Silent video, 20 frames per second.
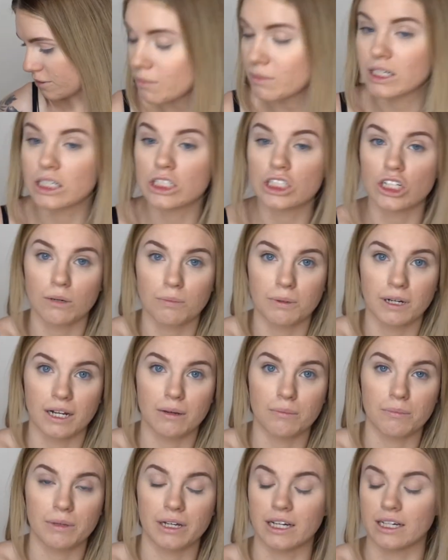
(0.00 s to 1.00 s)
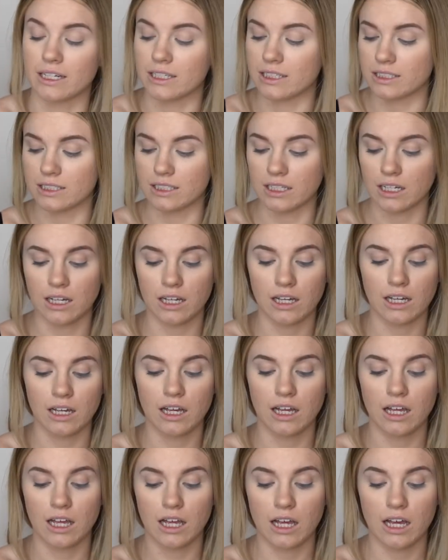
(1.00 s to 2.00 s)
I'm going to sharpen it because
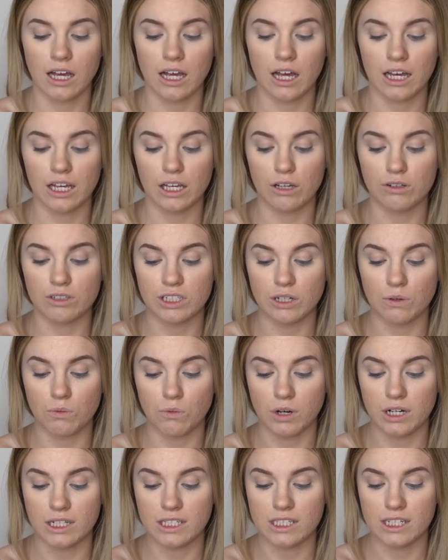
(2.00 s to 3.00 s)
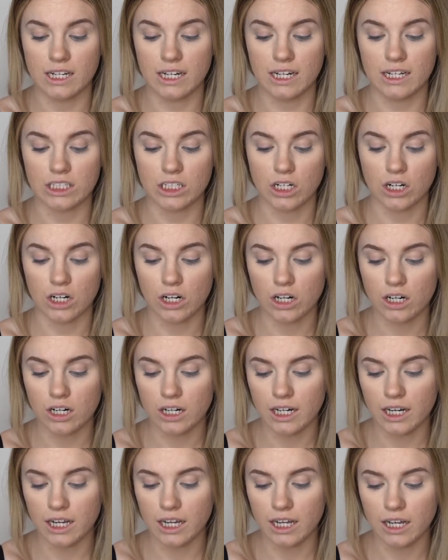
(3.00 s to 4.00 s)
I used it once and it's
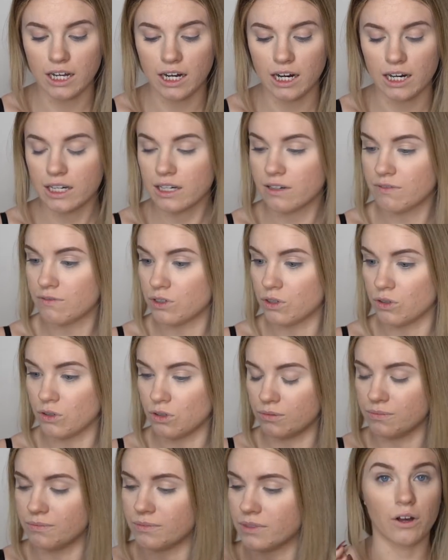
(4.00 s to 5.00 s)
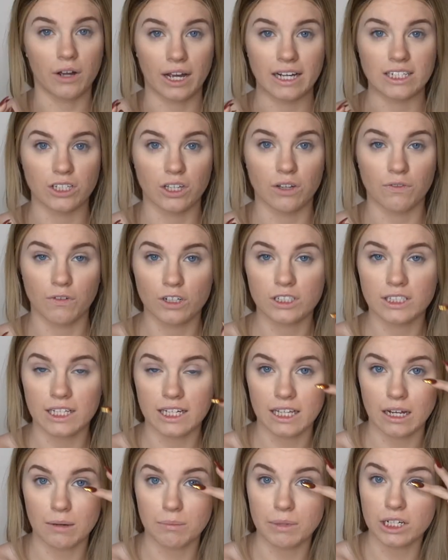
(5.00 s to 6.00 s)
already kind of dull. Okay, so the first
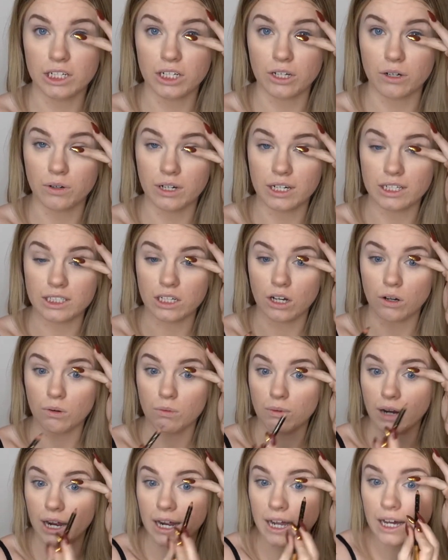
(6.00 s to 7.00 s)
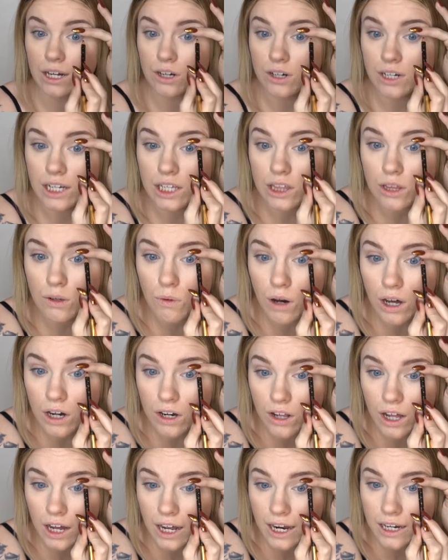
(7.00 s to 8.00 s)
thing that I'm going to do is go right underneath the
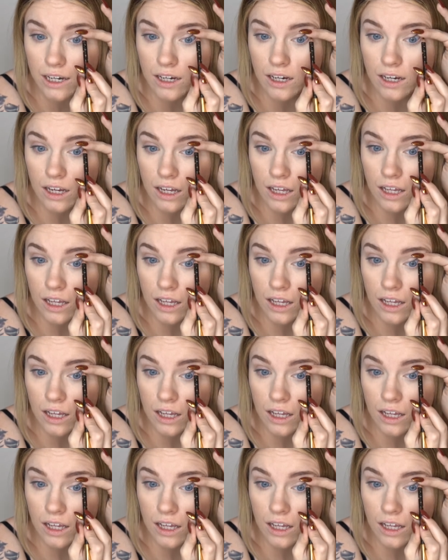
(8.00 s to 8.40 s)
waterline.